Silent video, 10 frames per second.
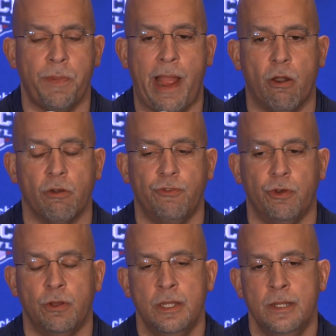
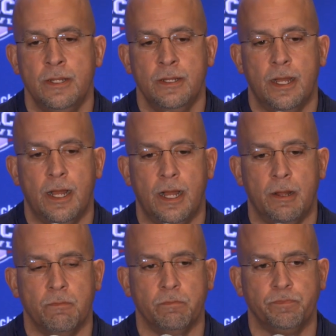powerful.
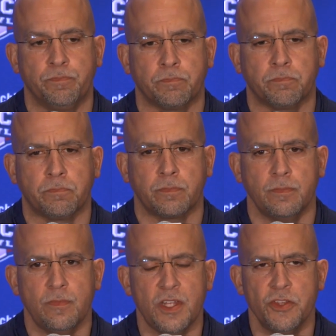Um,
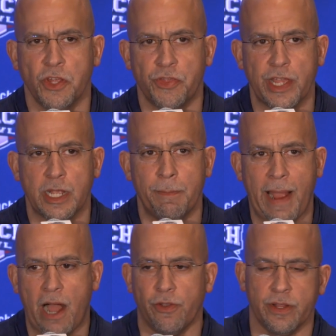to think
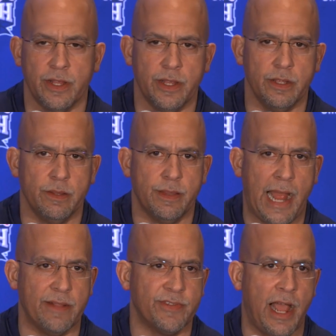about
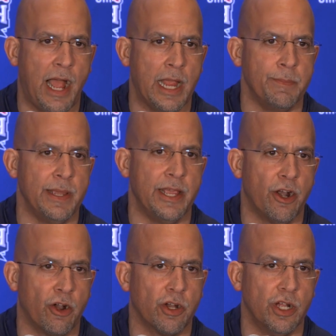that time in
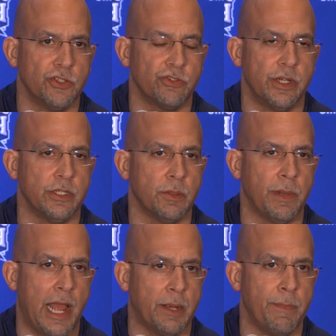our country as a
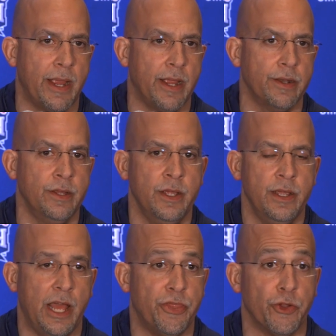black man
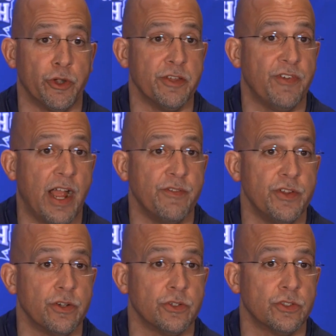at 35
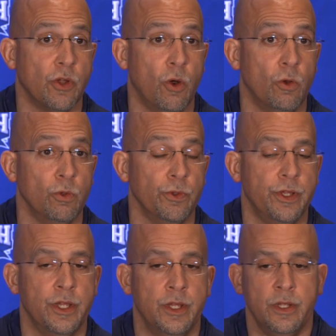years old
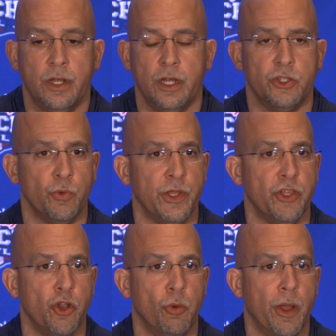uh, to win the
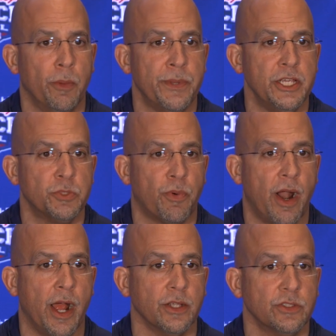Nobel Peace
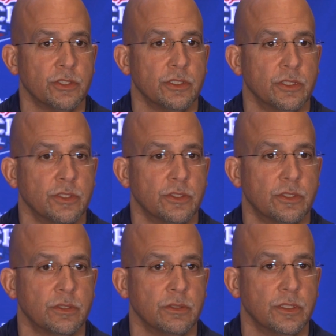Prize
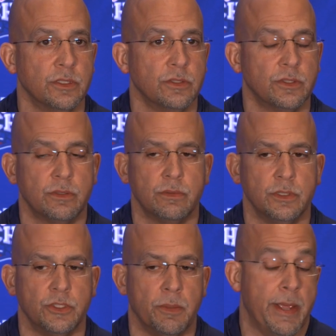is is
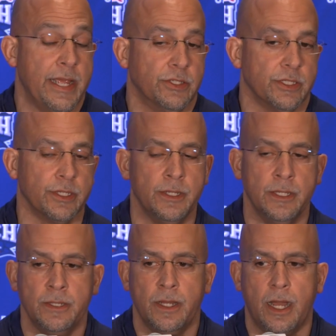is amazing.
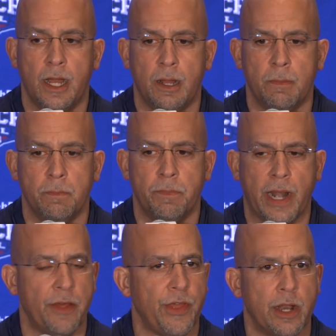Um, but
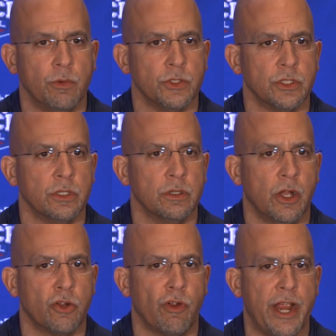I thought it was a,
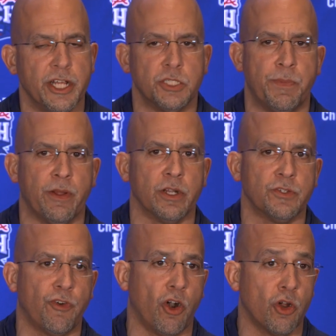a, great experience
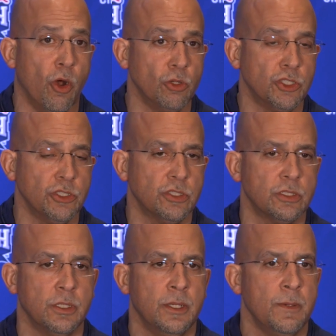for our
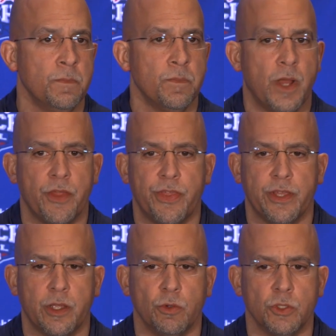coaches. I
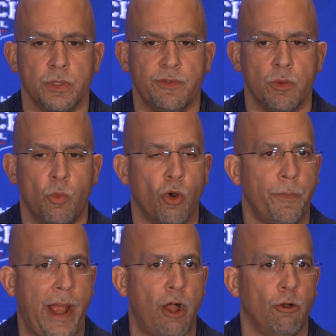think it was even more
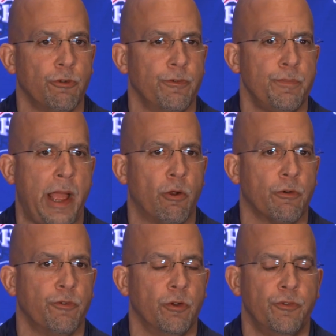power
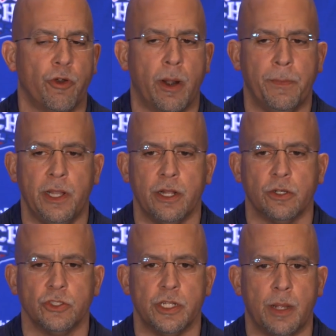powerful for our
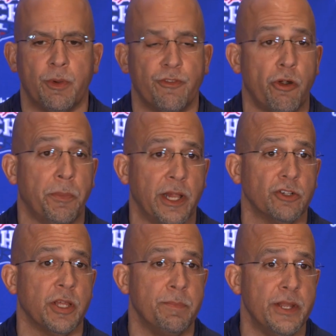players. A number of our
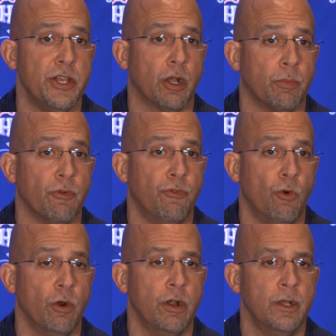players had been there
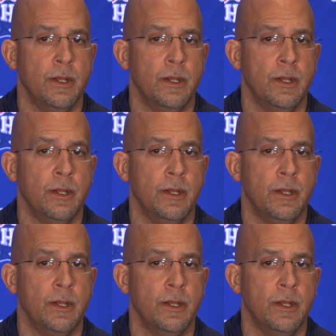before,